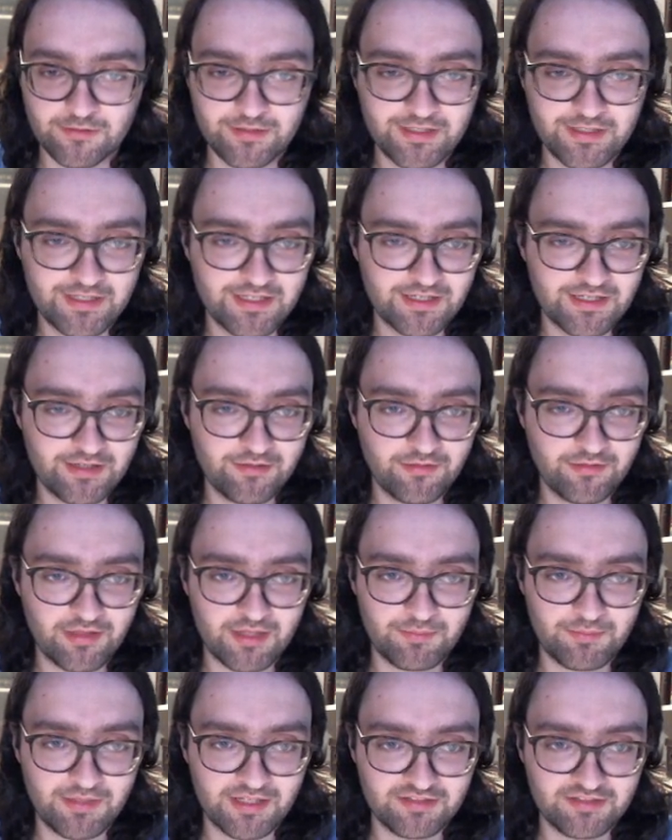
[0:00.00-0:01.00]
here,
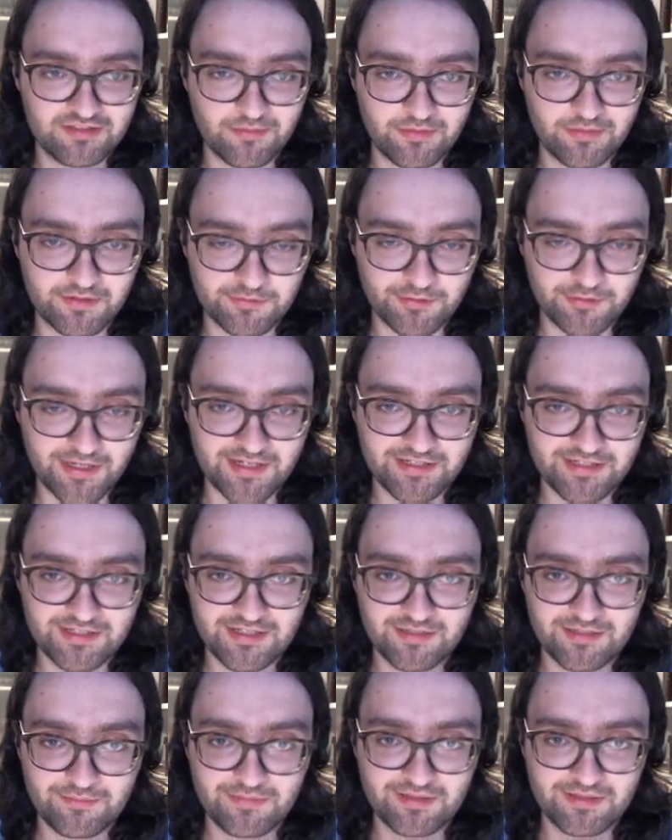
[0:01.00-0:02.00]
they play something
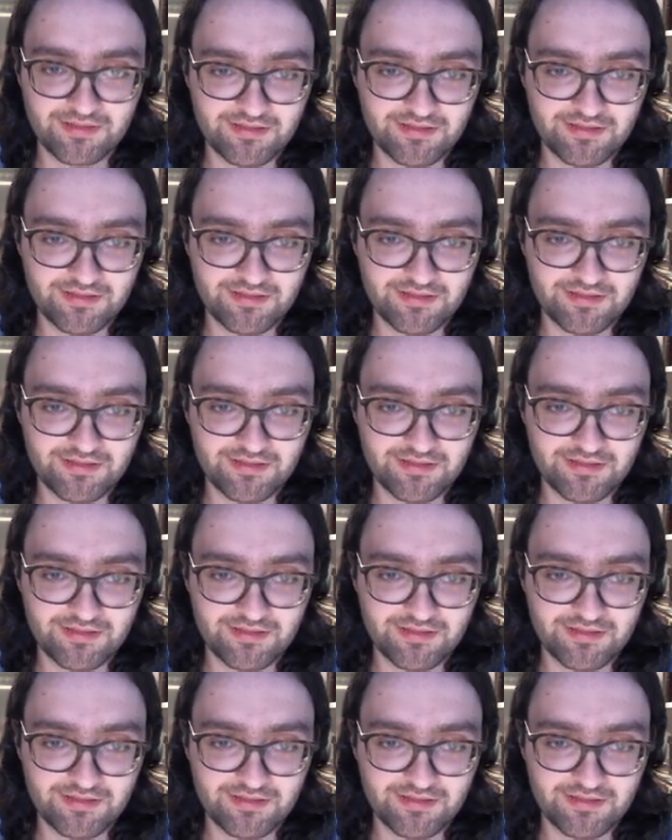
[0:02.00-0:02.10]
random,